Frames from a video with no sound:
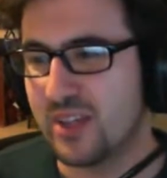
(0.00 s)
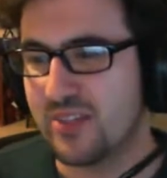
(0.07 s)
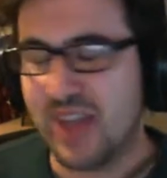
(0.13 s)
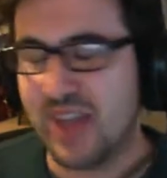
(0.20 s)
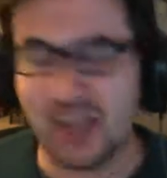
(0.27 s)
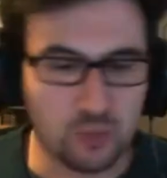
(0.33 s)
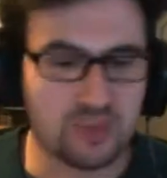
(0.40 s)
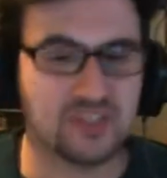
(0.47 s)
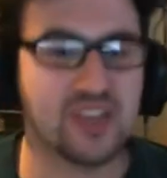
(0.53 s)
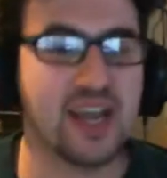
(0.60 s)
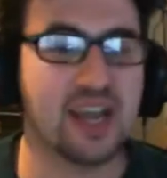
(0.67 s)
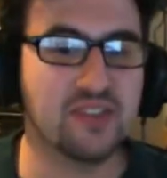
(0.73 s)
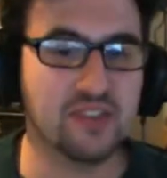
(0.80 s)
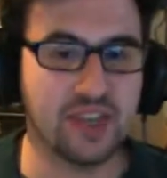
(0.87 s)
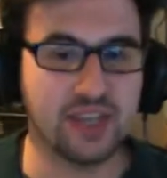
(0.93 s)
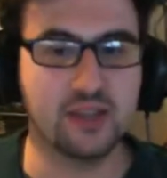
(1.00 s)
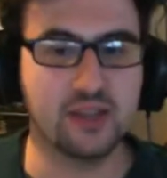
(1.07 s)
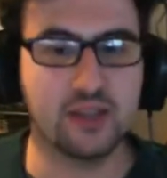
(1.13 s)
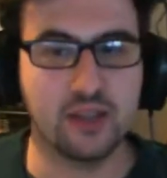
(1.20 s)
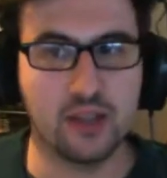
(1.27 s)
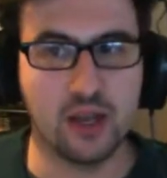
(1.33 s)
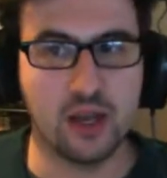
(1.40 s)
That notwithstanding,
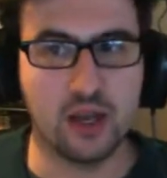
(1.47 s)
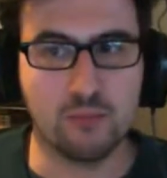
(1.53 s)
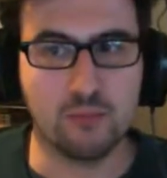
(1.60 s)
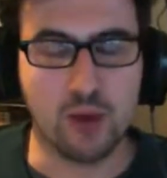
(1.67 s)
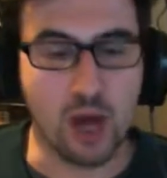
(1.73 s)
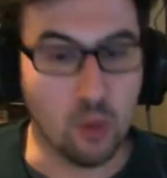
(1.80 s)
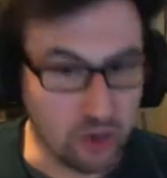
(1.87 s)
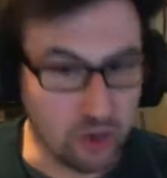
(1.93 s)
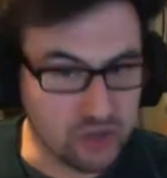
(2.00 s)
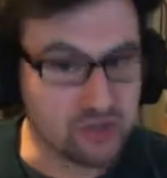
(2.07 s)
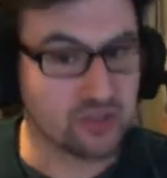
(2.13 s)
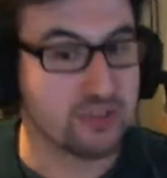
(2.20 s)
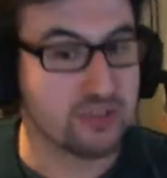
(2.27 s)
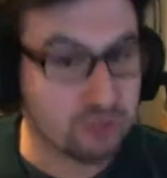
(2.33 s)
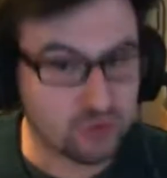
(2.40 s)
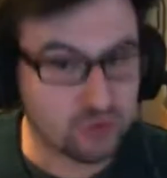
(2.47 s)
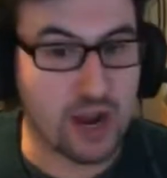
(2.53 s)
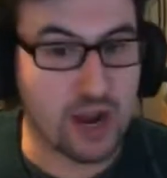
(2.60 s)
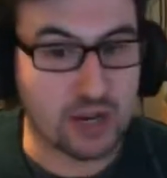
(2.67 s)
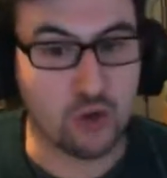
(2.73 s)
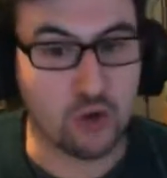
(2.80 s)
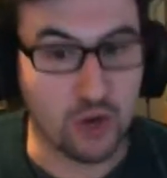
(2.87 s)
I want to
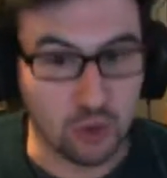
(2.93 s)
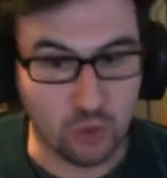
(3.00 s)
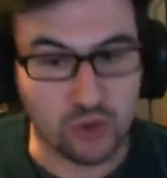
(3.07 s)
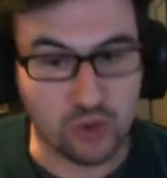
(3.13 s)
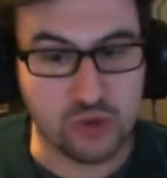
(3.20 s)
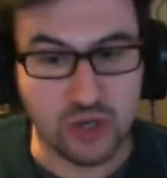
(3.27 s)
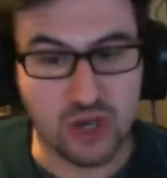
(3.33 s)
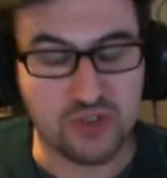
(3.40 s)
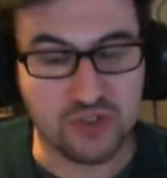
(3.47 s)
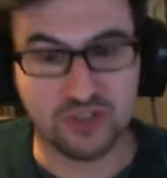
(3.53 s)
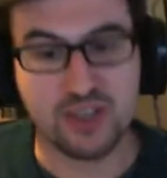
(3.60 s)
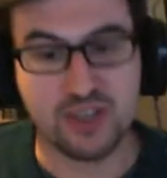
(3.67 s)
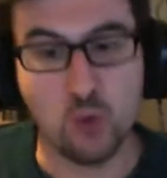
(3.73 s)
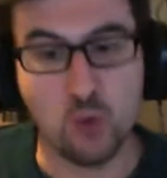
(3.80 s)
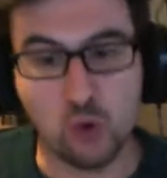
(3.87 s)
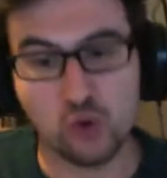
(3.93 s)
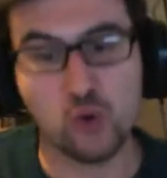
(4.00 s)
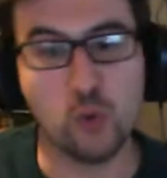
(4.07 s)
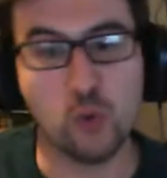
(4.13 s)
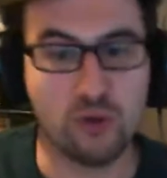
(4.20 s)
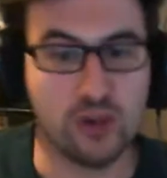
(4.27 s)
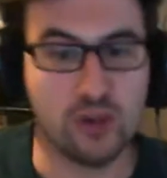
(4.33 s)
just crack on. I want you guys to
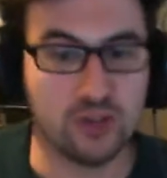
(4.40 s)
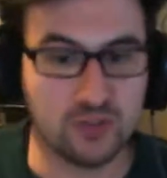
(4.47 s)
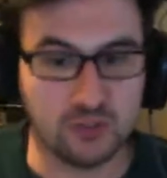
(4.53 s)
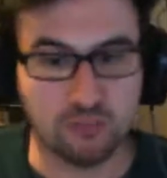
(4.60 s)
see more cool